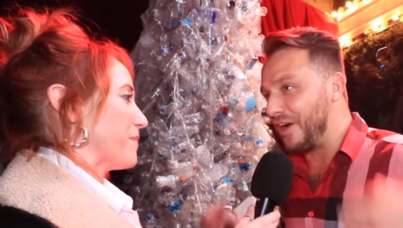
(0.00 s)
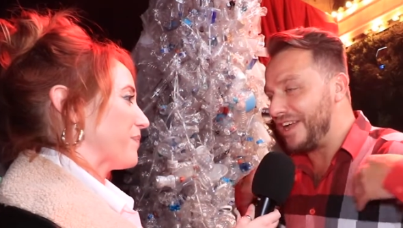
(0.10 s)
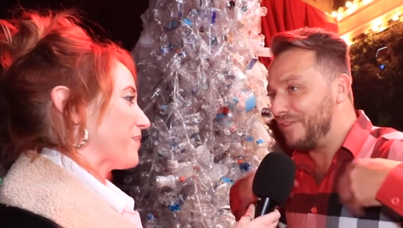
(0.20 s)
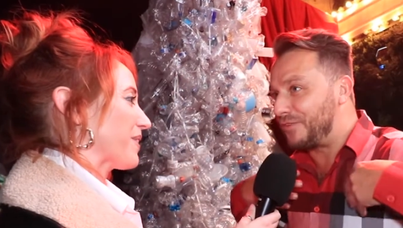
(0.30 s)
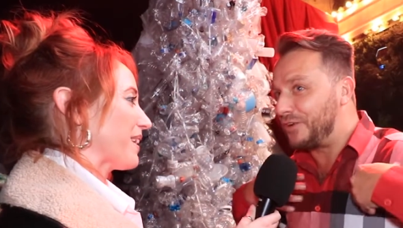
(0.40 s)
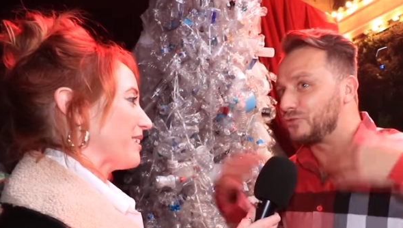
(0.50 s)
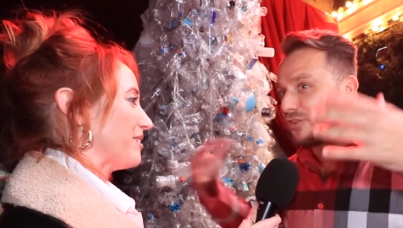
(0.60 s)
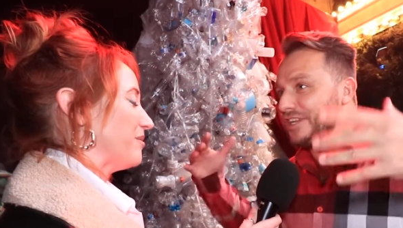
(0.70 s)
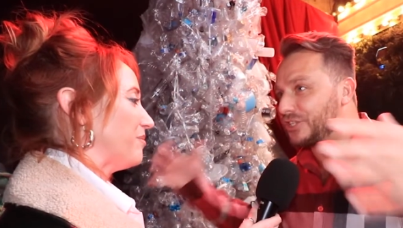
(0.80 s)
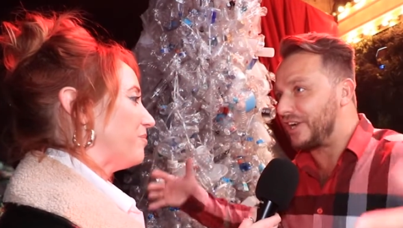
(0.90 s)
Speaker 1: it feels
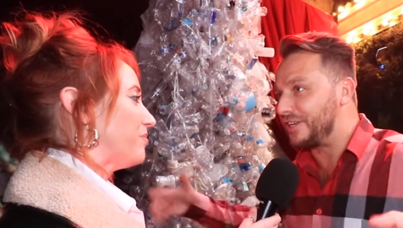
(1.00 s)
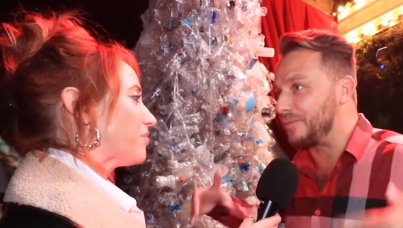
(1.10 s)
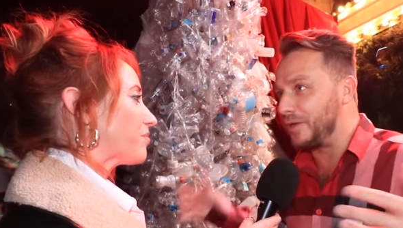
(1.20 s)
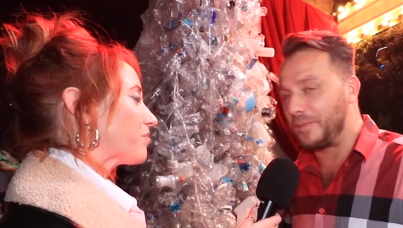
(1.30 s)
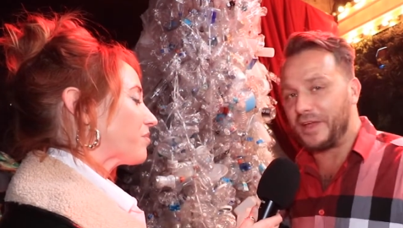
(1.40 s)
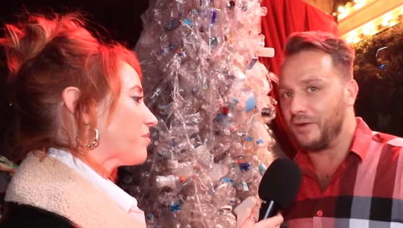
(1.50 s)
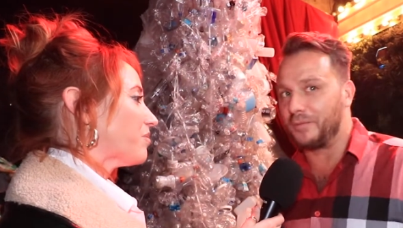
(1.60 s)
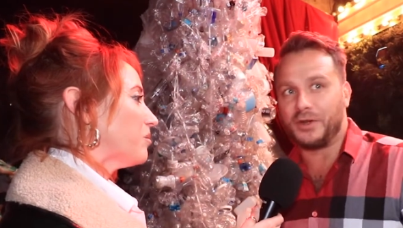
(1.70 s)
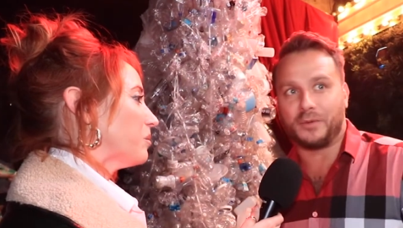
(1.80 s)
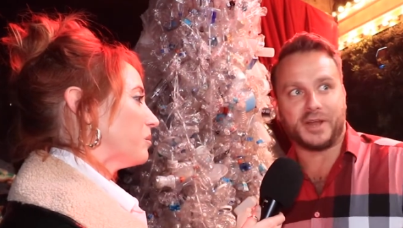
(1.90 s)
really strange for me to be here and
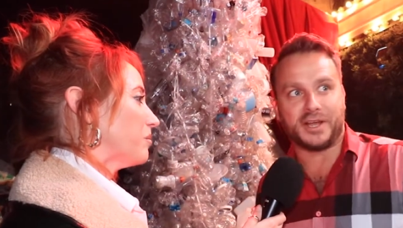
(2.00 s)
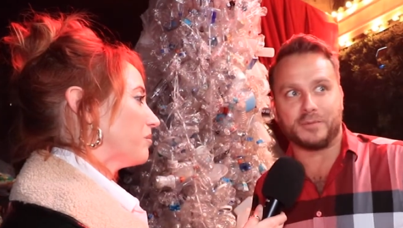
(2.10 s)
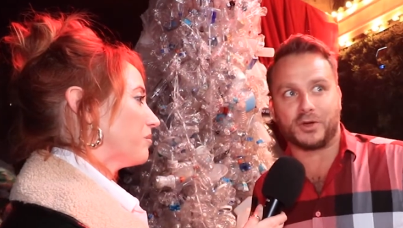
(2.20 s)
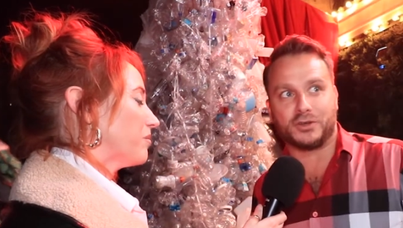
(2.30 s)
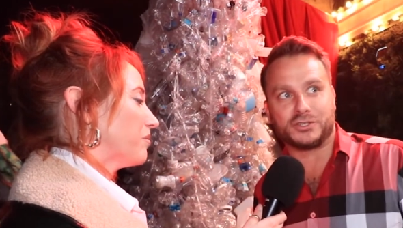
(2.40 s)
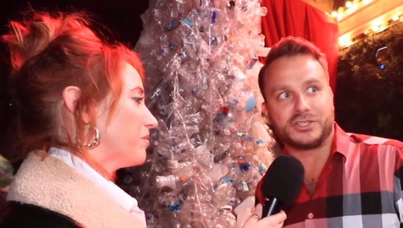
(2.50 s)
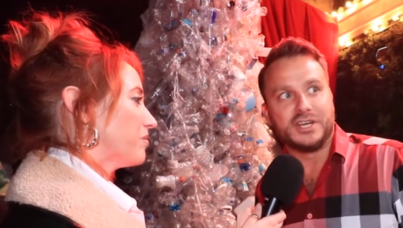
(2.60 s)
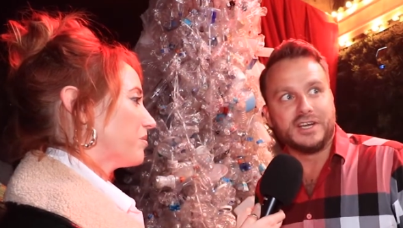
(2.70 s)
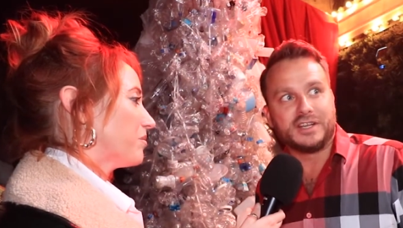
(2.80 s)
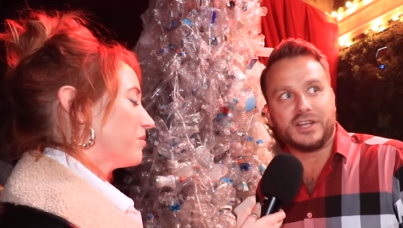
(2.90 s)
be nominated, because
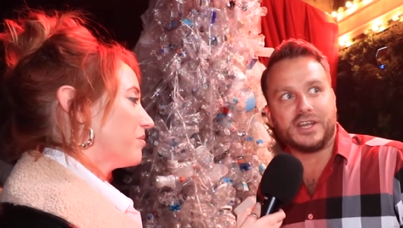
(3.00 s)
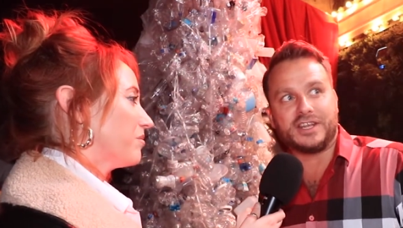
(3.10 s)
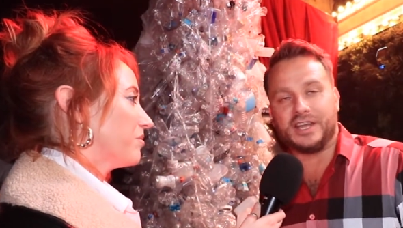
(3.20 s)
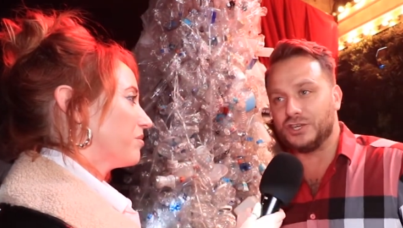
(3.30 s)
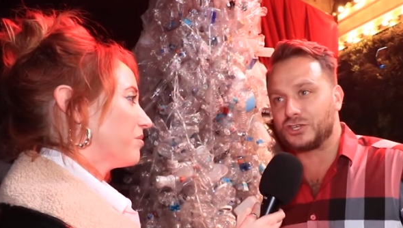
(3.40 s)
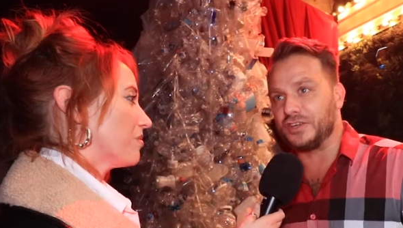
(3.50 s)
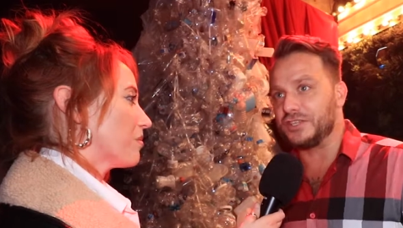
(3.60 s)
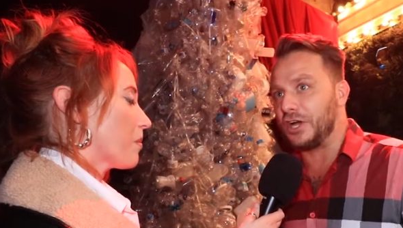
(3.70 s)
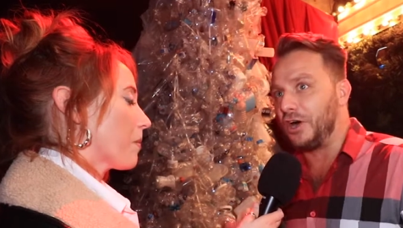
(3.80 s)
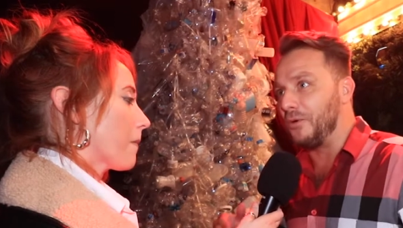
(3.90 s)
the, the industry as
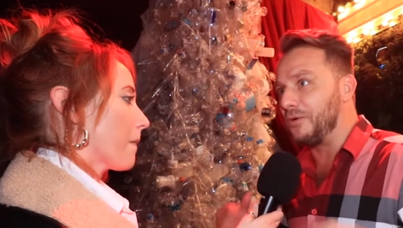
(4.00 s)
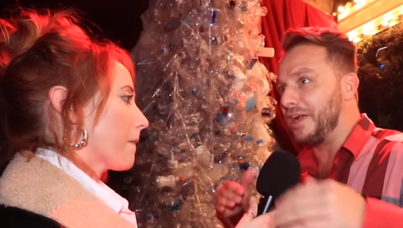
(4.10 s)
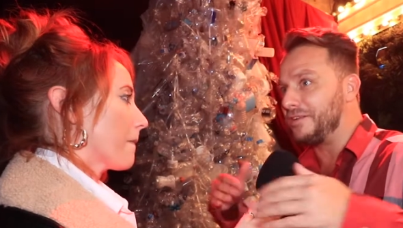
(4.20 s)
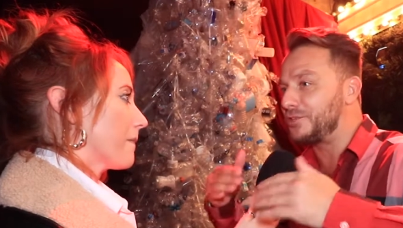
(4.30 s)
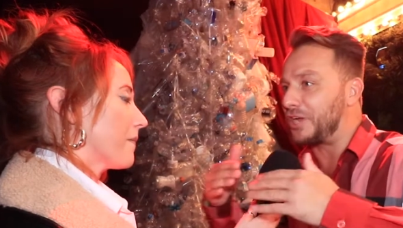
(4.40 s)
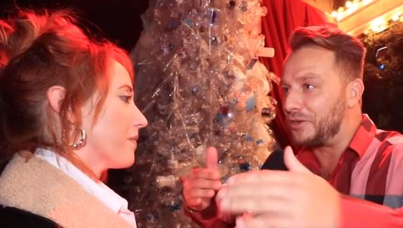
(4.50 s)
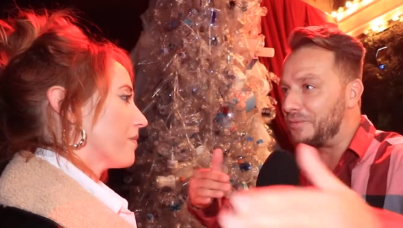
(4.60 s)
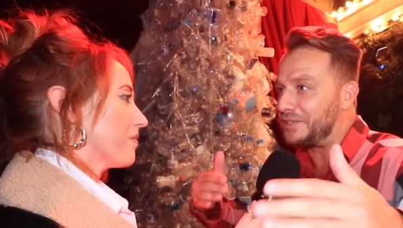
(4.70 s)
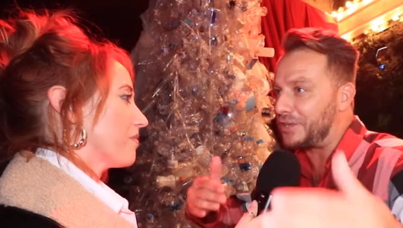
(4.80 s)
a whole shunned me